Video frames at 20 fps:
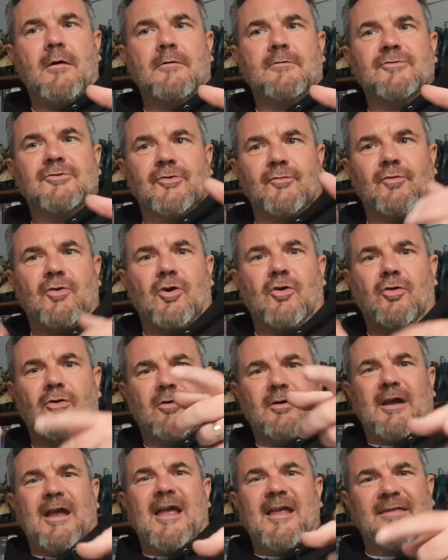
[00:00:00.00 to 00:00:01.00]
So
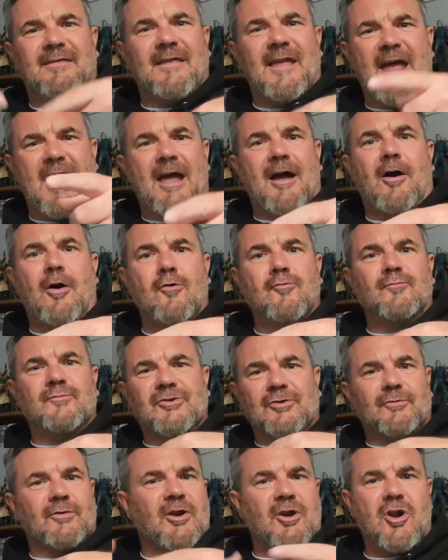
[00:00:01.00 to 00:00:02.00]
you're in their home,
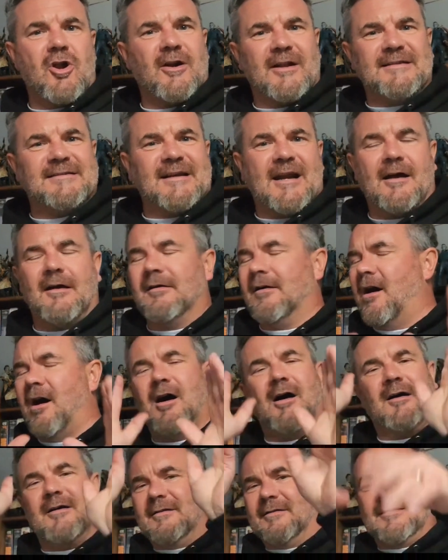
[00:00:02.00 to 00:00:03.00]
so they're not into that.
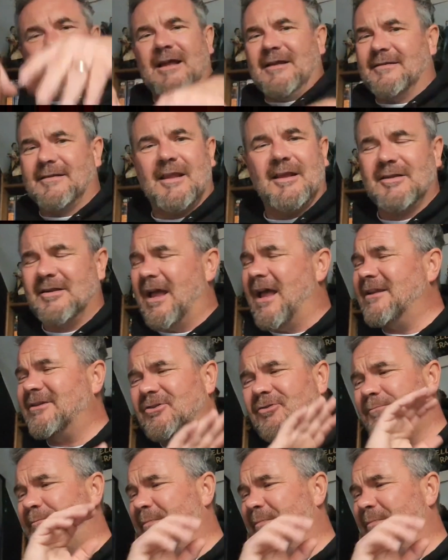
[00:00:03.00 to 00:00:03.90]
Oh, it's just